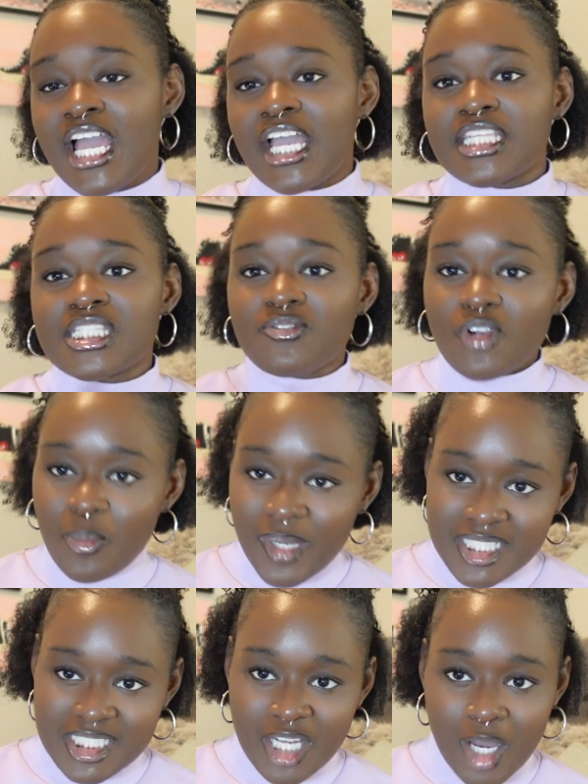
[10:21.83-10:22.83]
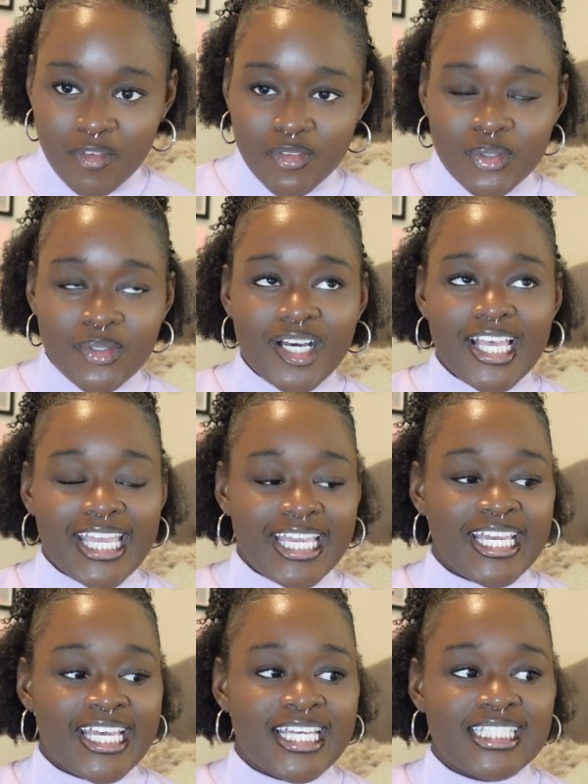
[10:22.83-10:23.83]
It's a romance novel,
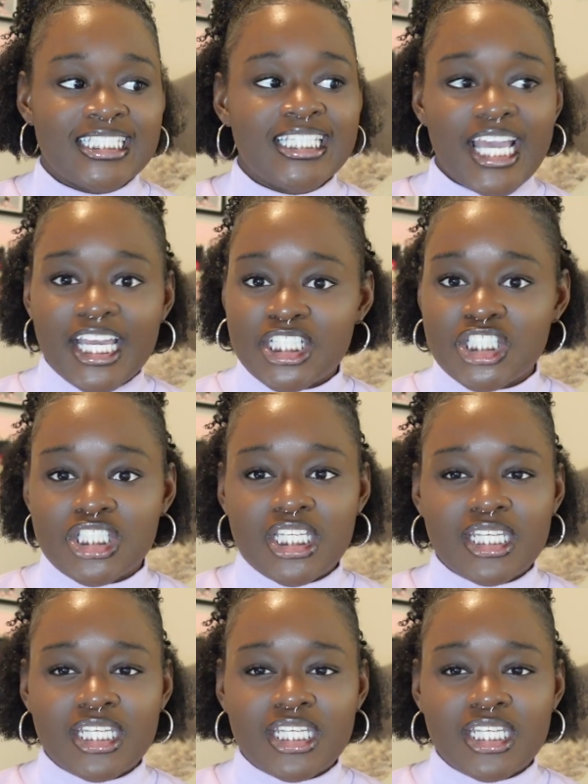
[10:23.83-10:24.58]
and yeah, it